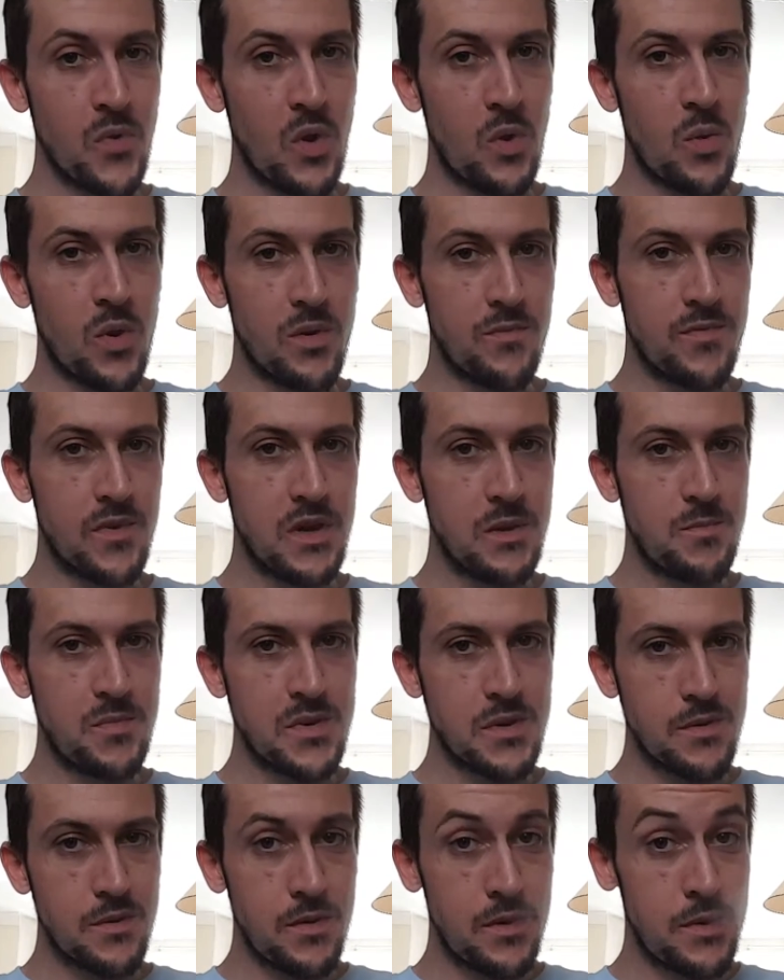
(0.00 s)
What up,
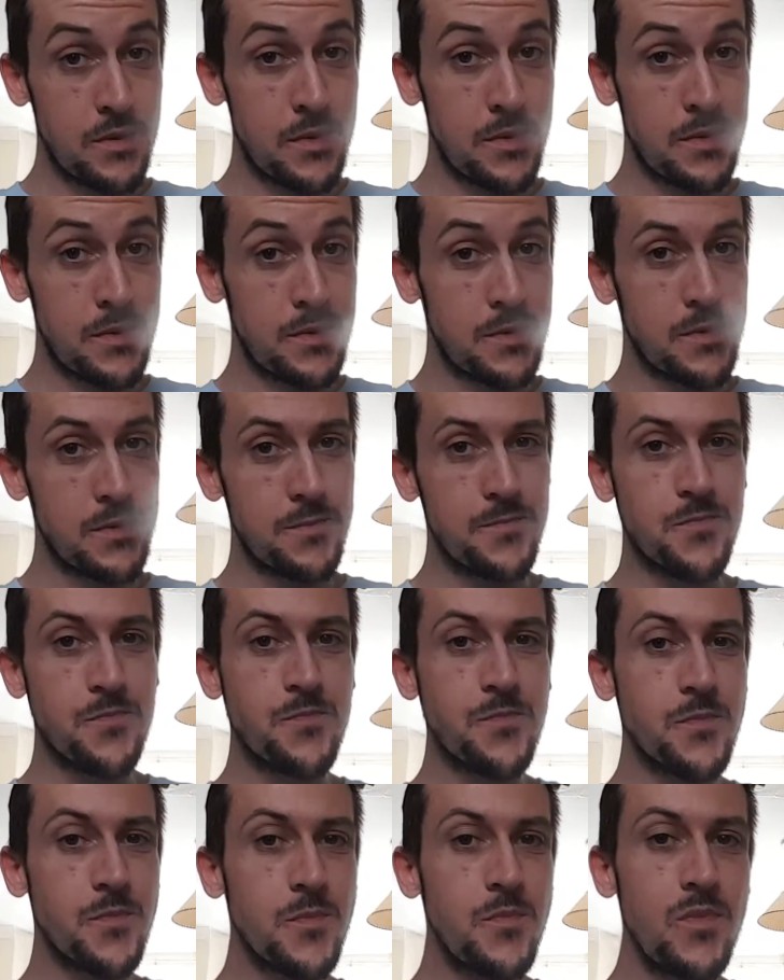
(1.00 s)
peeps?
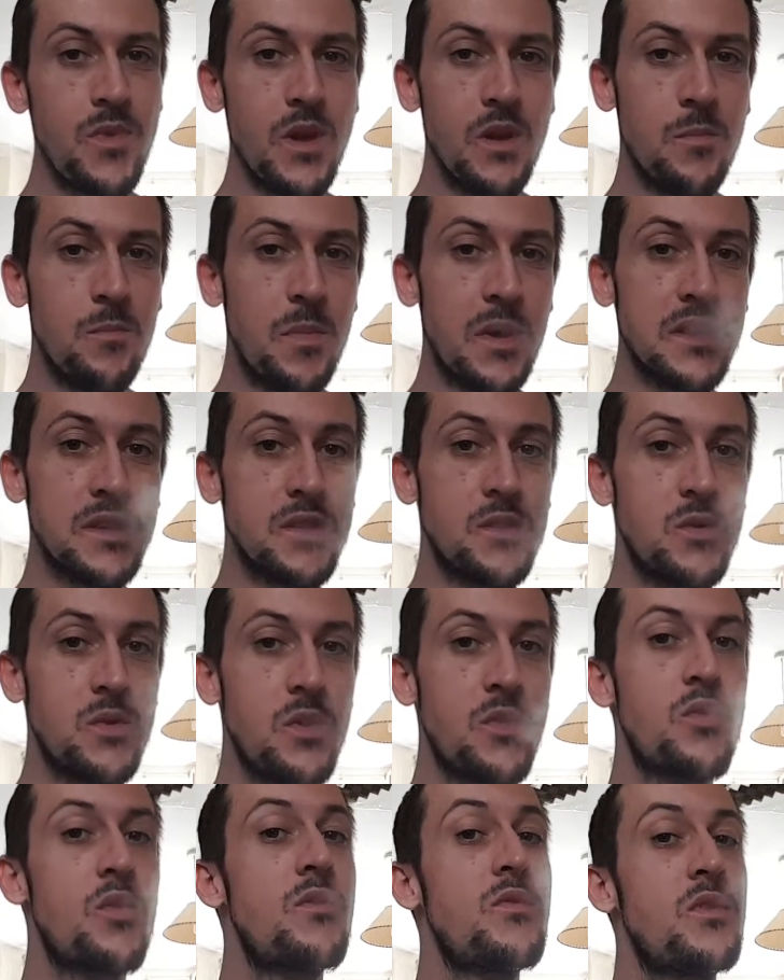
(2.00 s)
Back to do
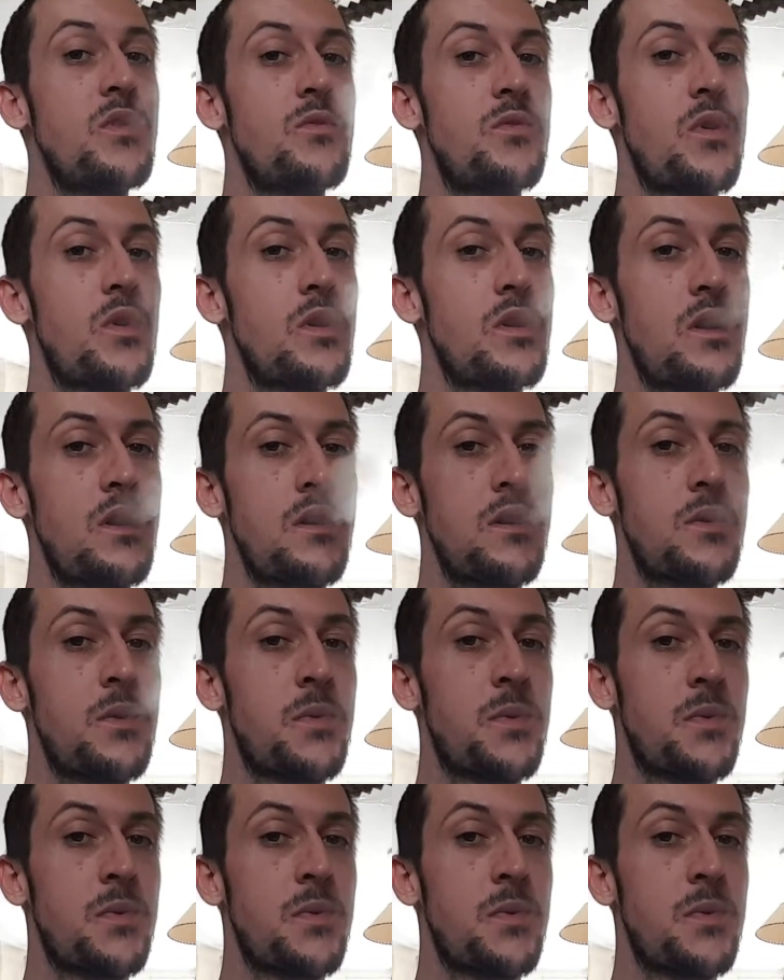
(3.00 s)
another review for you.